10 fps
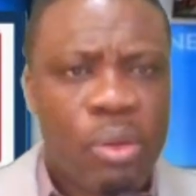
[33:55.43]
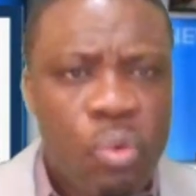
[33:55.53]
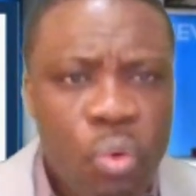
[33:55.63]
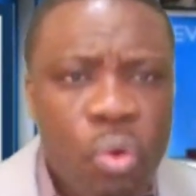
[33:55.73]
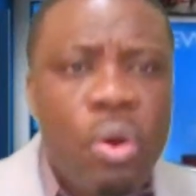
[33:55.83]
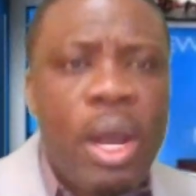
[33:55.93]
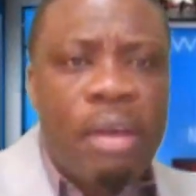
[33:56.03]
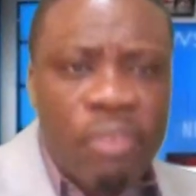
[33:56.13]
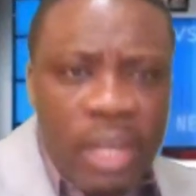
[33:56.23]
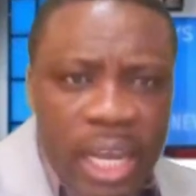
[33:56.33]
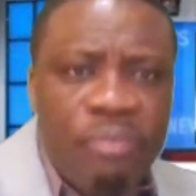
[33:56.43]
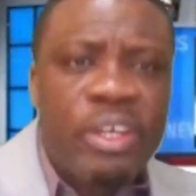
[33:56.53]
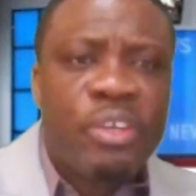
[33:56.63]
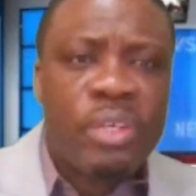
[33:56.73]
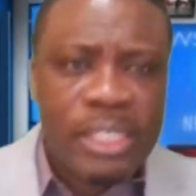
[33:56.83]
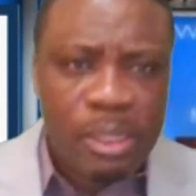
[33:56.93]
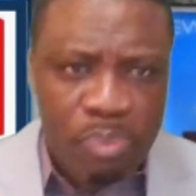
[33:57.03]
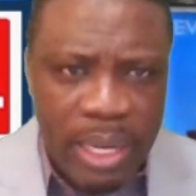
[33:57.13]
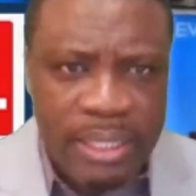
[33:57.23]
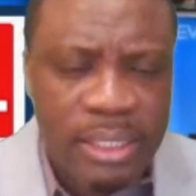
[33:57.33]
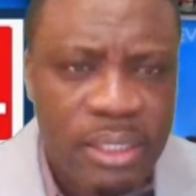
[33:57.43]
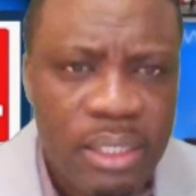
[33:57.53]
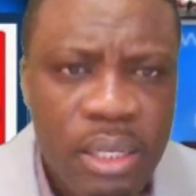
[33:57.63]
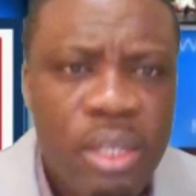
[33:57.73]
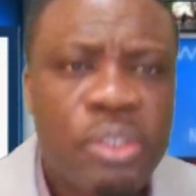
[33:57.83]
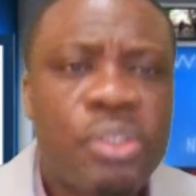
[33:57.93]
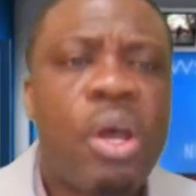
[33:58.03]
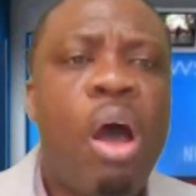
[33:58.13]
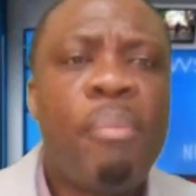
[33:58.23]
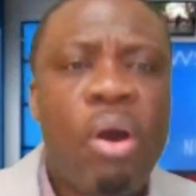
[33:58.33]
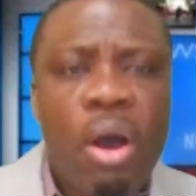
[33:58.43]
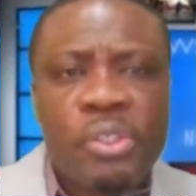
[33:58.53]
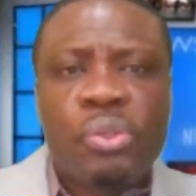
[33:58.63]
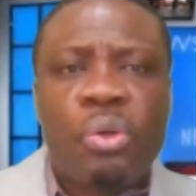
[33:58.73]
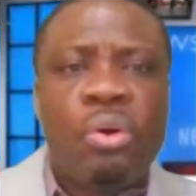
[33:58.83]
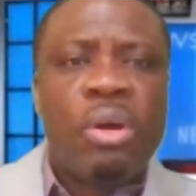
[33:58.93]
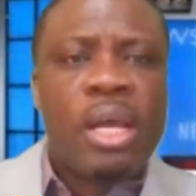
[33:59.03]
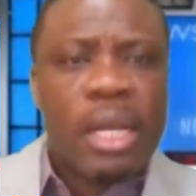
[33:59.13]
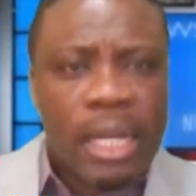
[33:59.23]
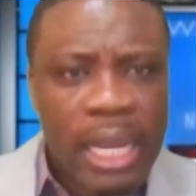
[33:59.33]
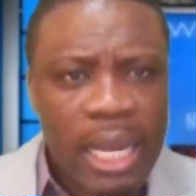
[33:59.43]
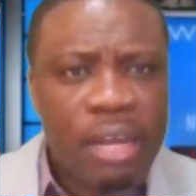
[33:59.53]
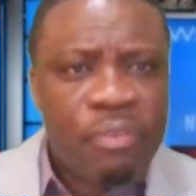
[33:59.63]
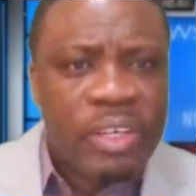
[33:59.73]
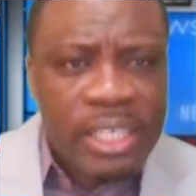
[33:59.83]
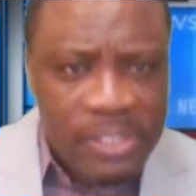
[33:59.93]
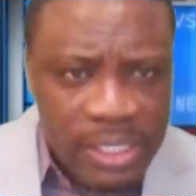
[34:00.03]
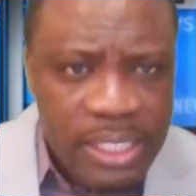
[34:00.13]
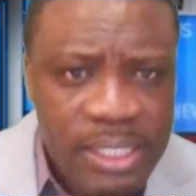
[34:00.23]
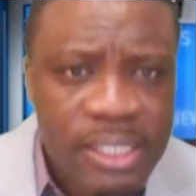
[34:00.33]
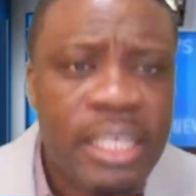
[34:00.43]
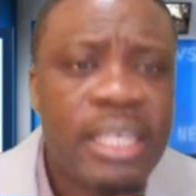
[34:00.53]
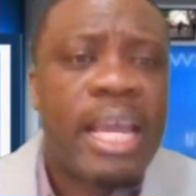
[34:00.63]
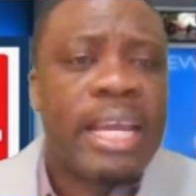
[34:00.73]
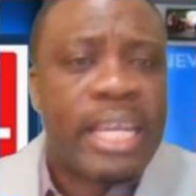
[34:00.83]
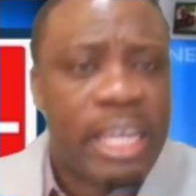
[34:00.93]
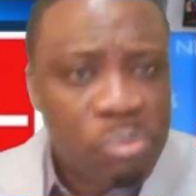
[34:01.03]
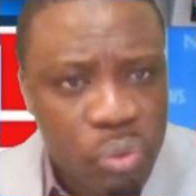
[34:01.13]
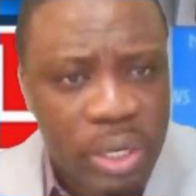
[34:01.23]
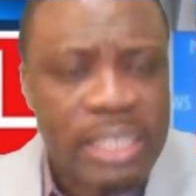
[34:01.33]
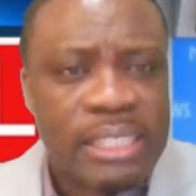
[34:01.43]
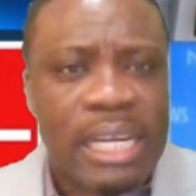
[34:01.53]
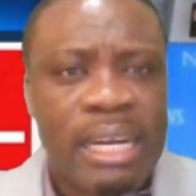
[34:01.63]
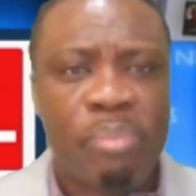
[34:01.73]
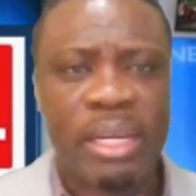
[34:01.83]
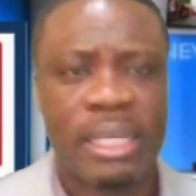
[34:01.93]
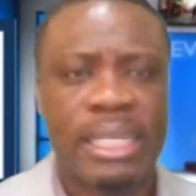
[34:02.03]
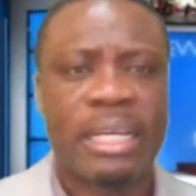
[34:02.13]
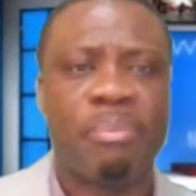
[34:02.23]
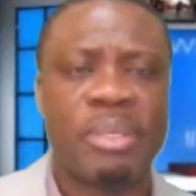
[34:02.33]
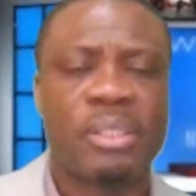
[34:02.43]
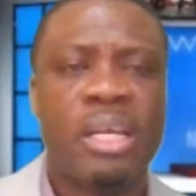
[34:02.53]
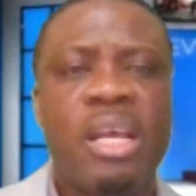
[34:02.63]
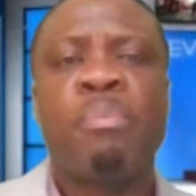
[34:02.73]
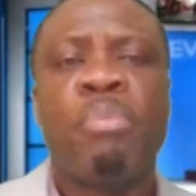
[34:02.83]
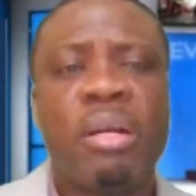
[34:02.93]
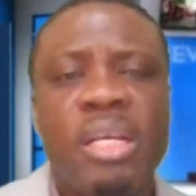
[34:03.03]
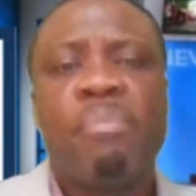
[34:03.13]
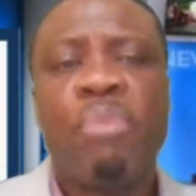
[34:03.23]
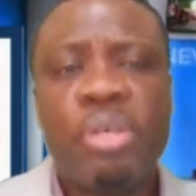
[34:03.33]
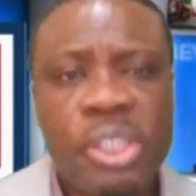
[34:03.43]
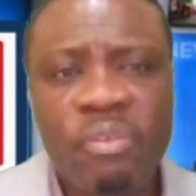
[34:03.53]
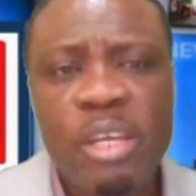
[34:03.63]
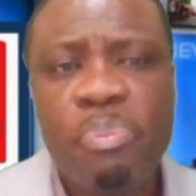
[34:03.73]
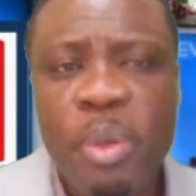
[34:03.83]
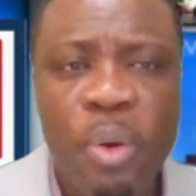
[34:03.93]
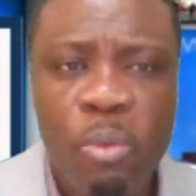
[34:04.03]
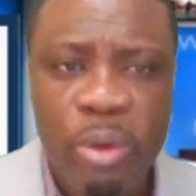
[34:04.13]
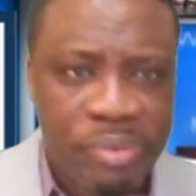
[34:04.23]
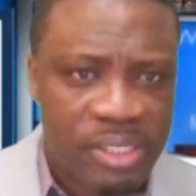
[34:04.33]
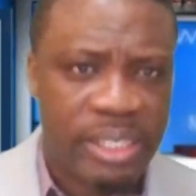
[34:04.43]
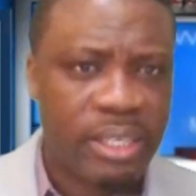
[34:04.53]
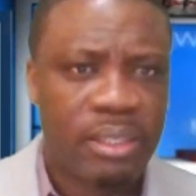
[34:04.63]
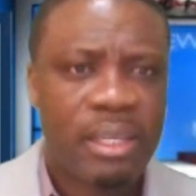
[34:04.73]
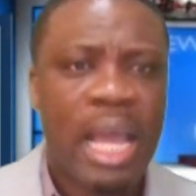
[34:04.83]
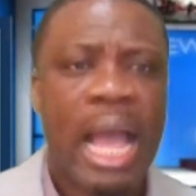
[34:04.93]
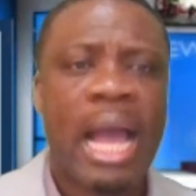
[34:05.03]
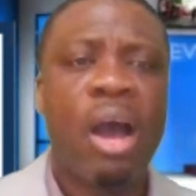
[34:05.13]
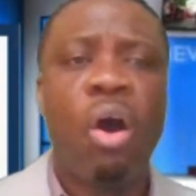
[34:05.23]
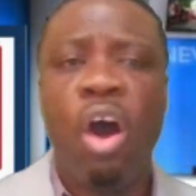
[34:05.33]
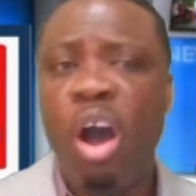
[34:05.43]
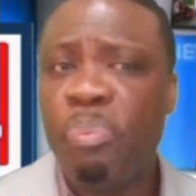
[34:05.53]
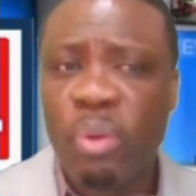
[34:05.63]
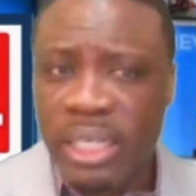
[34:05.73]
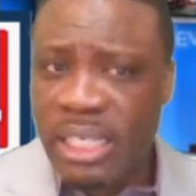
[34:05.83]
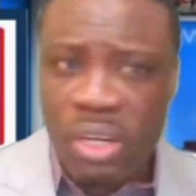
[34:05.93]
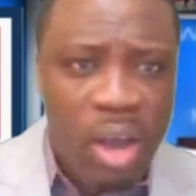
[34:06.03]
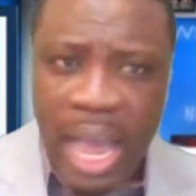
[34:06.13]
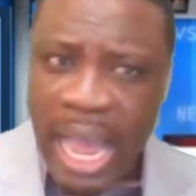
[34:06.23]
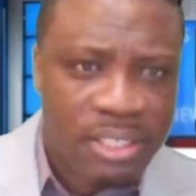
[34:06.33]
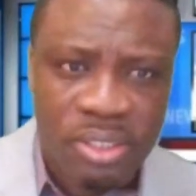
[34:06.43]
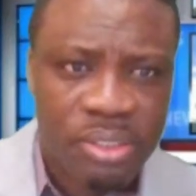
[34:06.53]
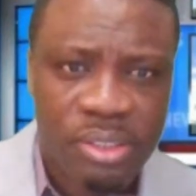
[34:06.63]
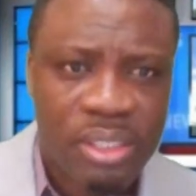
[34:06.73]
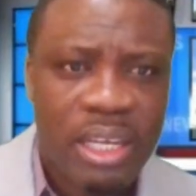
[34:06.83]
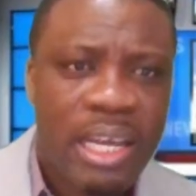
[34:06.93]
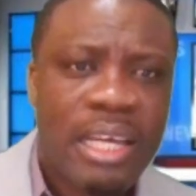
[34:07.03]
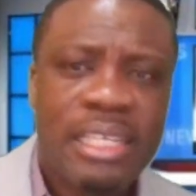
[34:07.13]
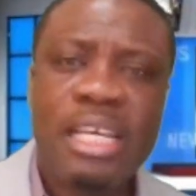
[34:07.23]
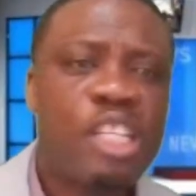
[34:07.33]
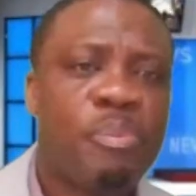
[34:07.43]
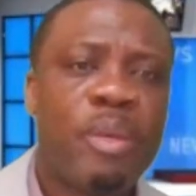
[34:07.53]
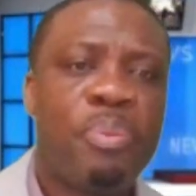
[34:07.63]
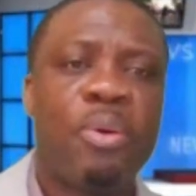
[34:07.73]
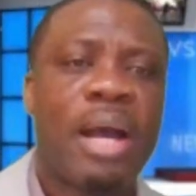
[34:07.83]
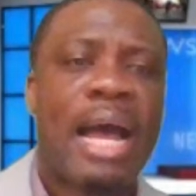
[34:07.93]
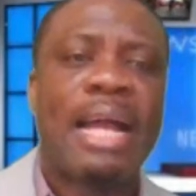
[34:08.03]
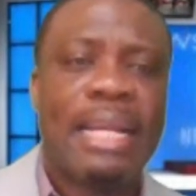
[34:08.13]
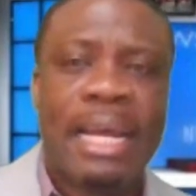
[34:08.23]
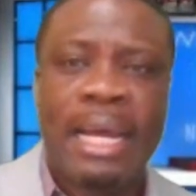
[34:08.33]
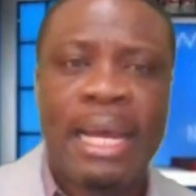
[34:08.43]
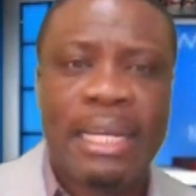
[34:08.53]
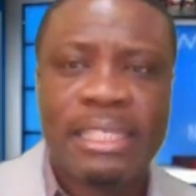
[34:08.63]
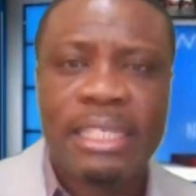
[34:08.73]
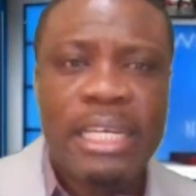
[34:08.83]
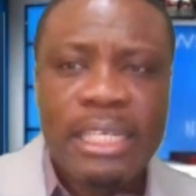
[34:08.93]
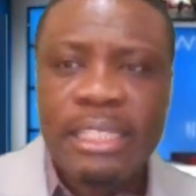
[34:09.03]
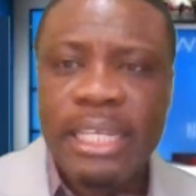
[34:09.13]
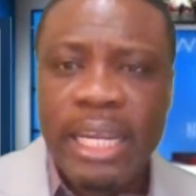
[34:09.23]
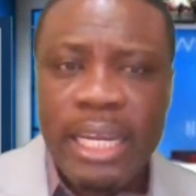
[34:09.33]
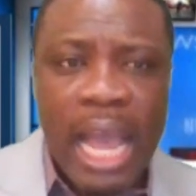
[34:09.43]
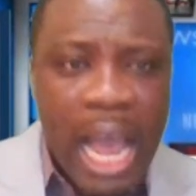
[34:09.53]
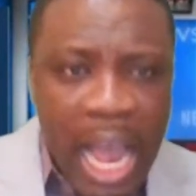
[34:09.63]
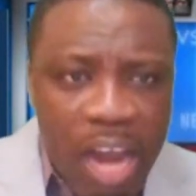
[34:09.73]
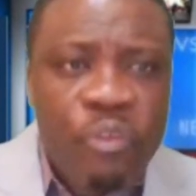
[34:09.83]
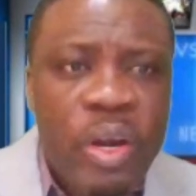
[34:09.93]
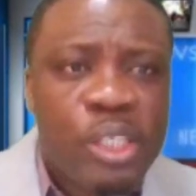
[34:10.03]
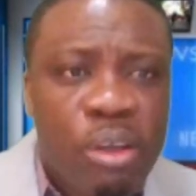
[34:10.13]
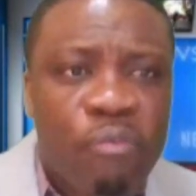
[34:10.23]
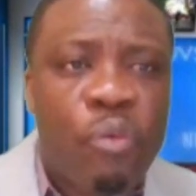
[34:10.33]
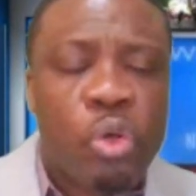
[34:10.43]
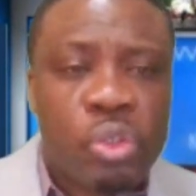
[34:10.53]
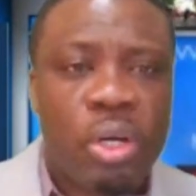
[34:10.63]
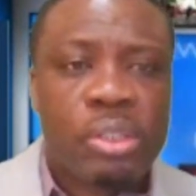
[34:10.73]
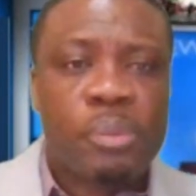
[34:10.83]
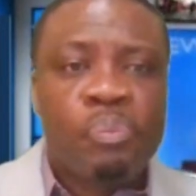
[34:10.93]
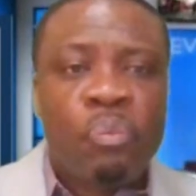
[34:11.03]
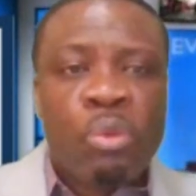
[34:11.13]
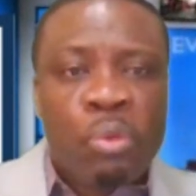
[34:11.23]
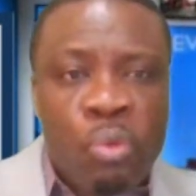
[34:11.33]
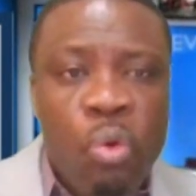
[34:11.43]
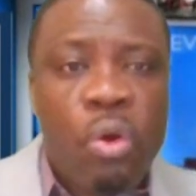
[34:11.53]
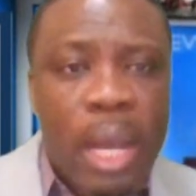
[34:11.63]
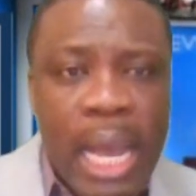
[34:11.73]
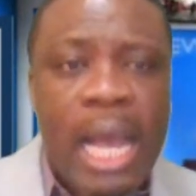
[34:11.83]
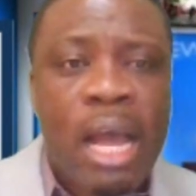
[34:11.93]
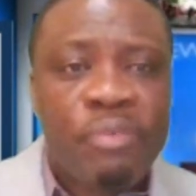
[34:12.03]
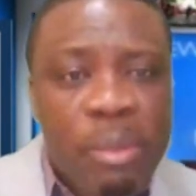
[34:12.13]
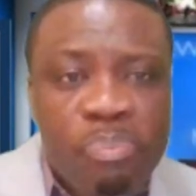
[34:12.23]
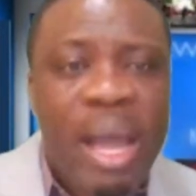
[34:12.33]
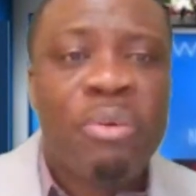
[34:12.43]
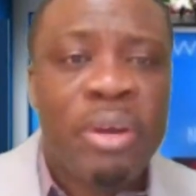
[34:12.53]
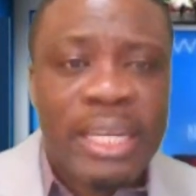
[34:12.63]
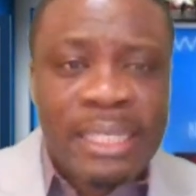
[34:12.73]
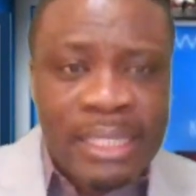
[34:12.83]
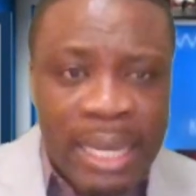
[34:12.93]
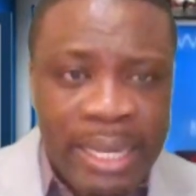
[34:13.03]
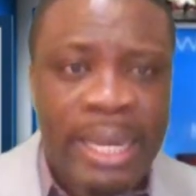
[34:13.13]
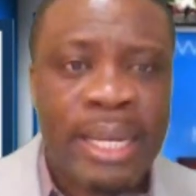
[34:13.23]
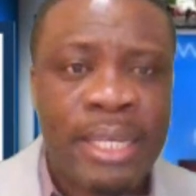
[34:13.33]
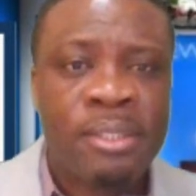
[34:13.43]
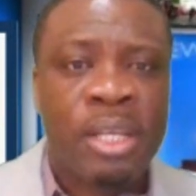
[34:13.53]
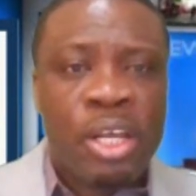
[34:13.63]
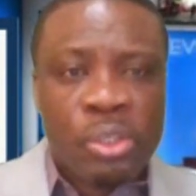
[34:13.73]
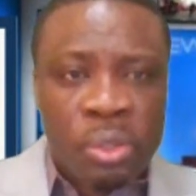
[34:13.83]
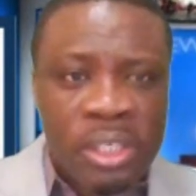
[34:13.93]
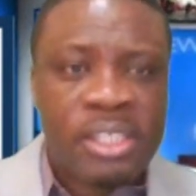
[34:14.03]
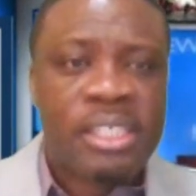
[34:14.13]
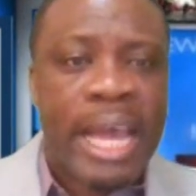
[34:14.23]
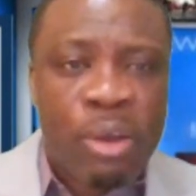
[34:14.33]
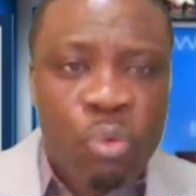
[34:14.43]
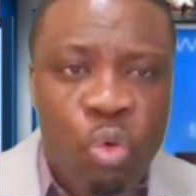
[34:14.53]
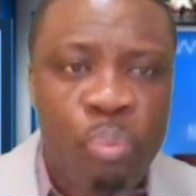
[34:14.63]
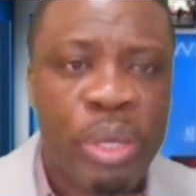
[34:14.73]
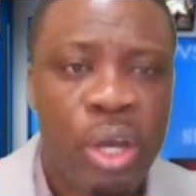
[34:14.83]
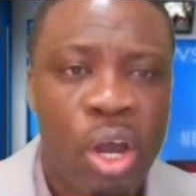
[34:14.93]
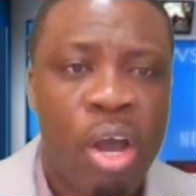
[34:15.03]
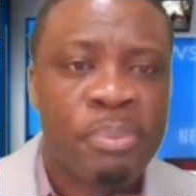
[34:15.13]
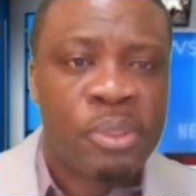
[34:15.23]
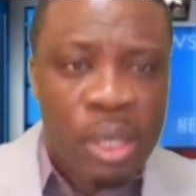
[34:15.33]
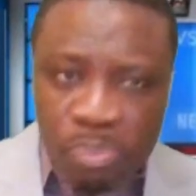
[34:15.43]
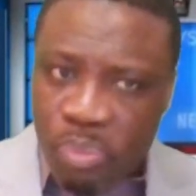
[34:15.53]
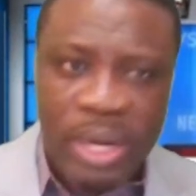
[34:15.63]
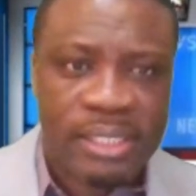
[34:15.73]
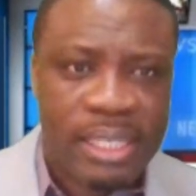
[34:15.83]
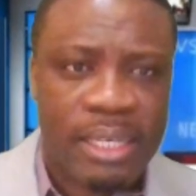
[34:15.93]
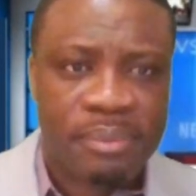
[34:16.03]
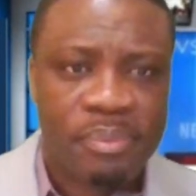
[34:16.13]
who have left the Unity Party. Some also left the CDC and came to Alexander Benedict Cummings. But most of the people we've seen are all political actors. These people are not the average voters who have the power in their hands to decide who becomes president.